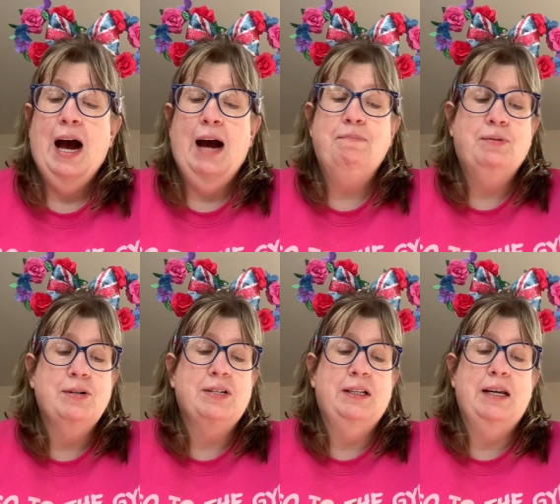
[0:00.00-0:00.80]
I
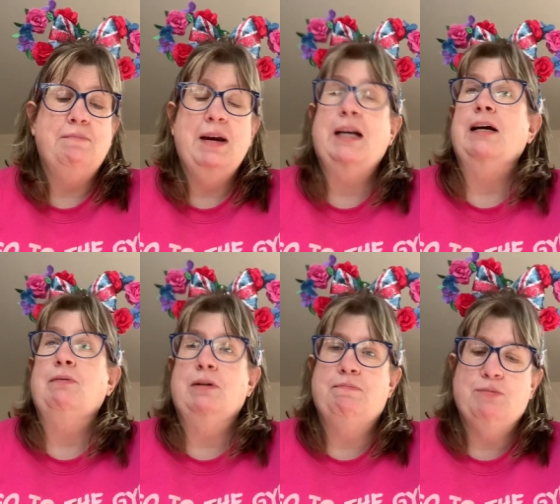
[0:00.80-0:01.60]
personally make it
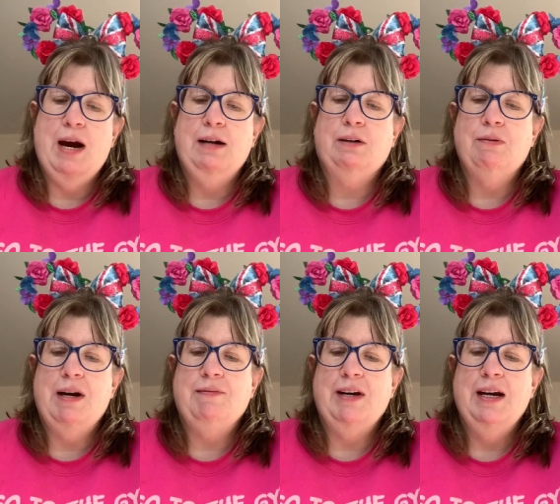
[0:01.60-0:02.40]
with brown
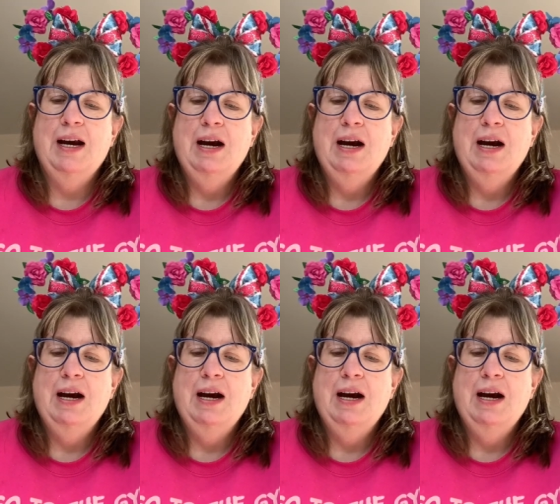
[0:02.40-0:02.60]
gravy